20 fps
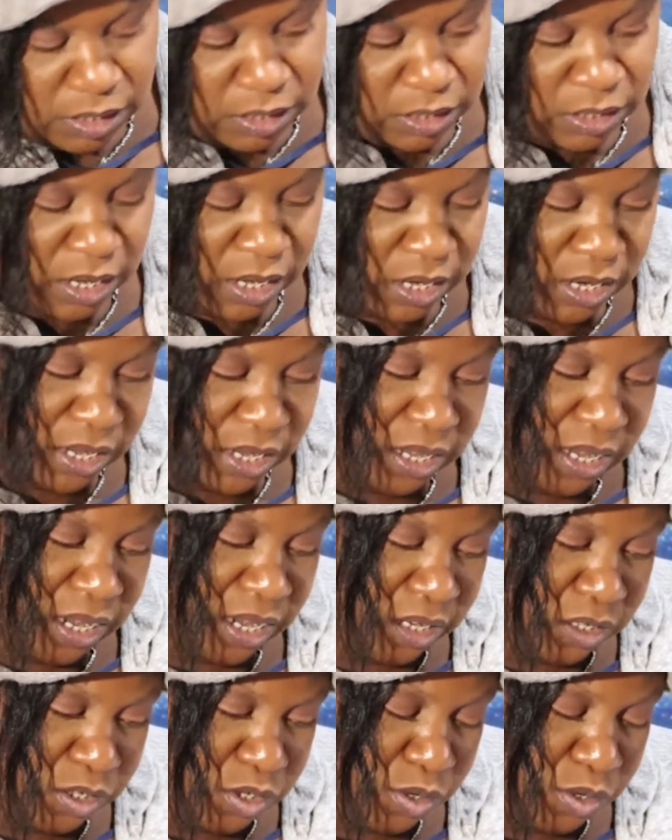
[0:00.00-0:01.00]
Can I
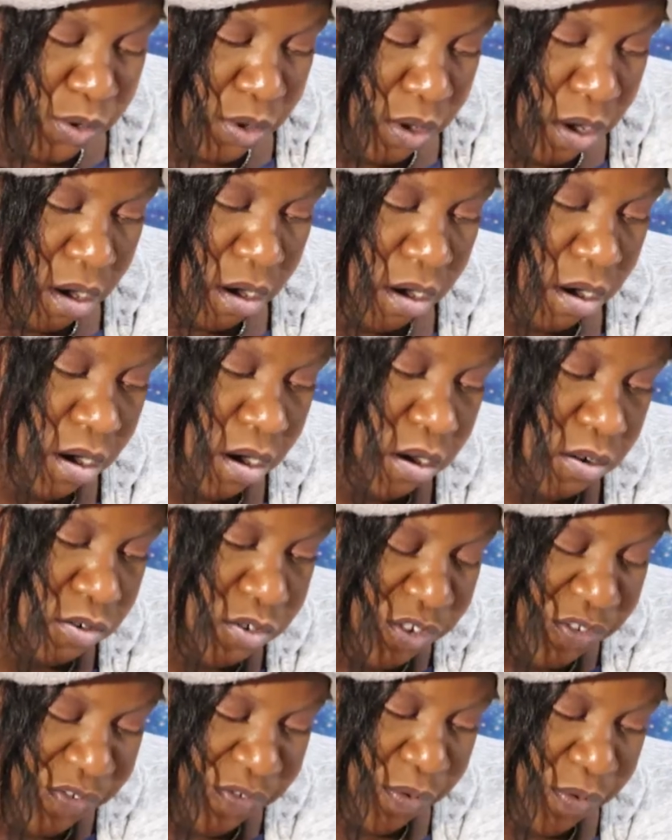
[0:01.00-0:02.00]
get 2
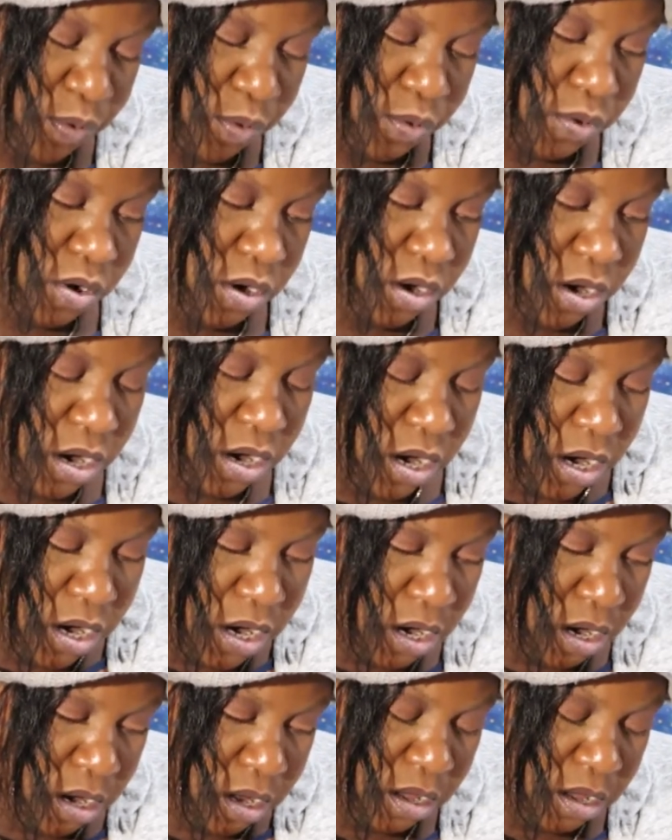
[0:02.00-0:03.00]
cards for
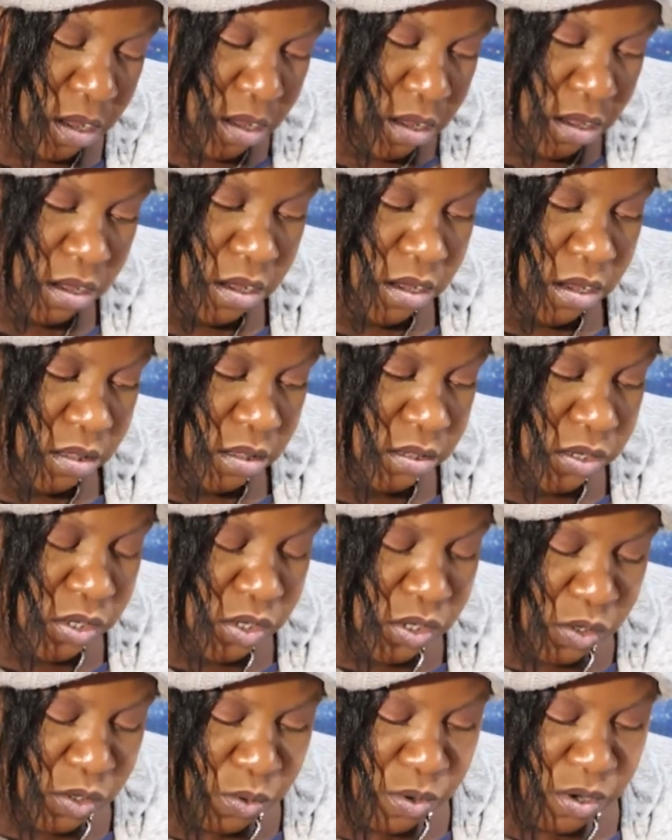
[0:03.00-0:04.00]
the
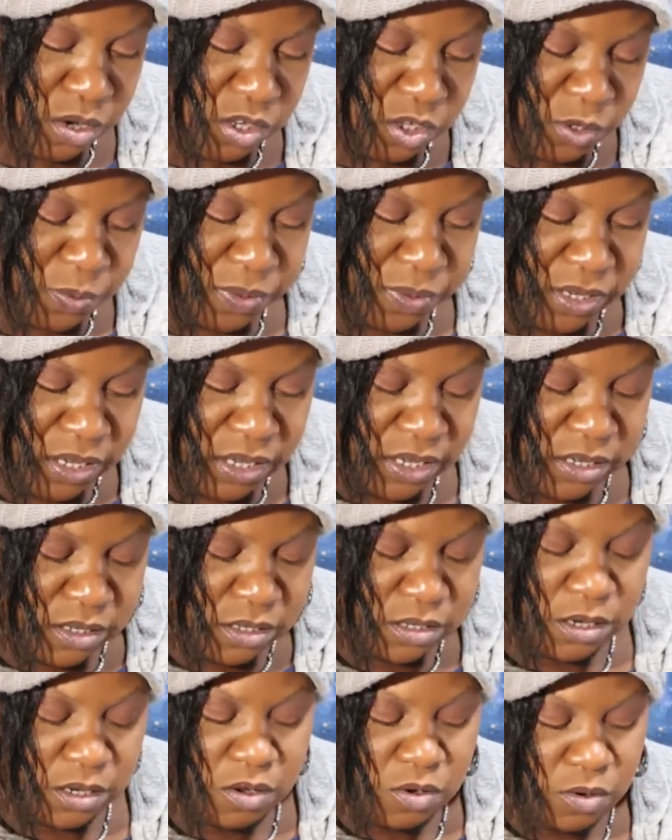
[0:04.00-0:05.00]
storks,
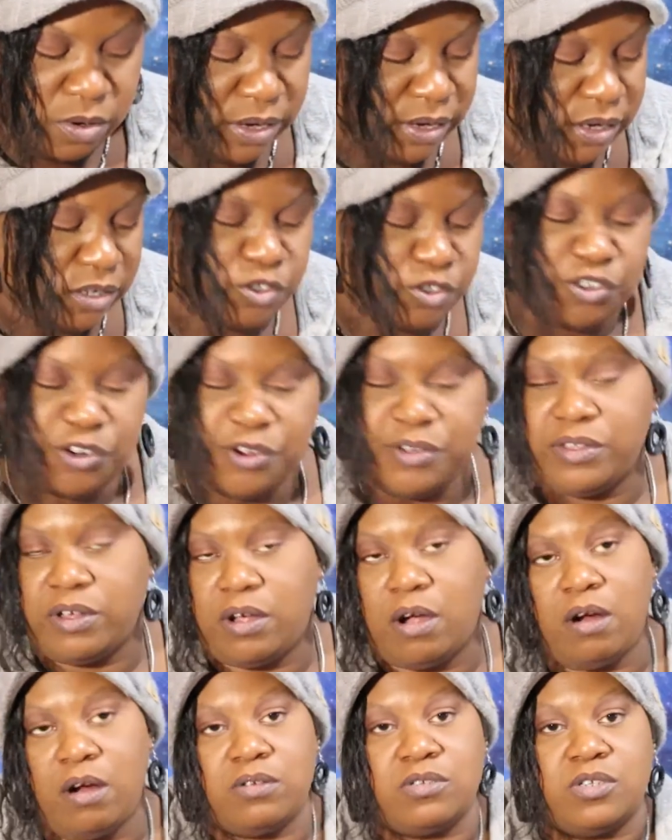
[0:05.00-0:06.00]
please? Oh, I didn't show you the
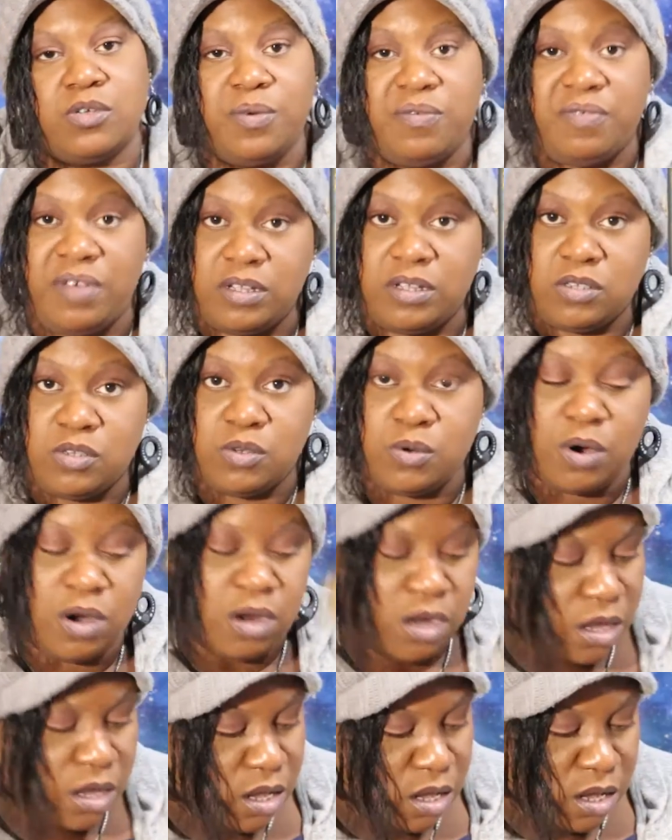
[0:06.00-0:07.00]
card. So we've got
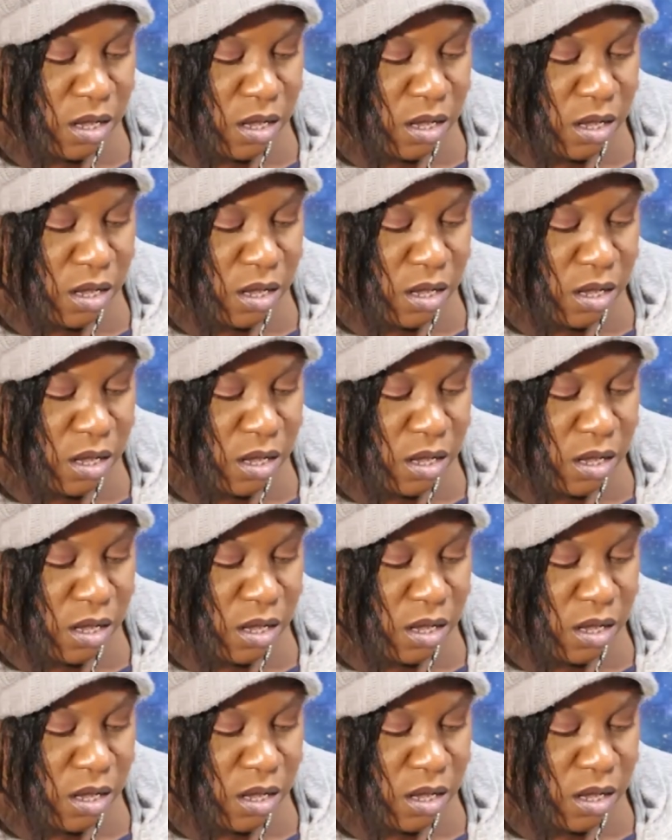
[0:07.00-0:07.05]
stork,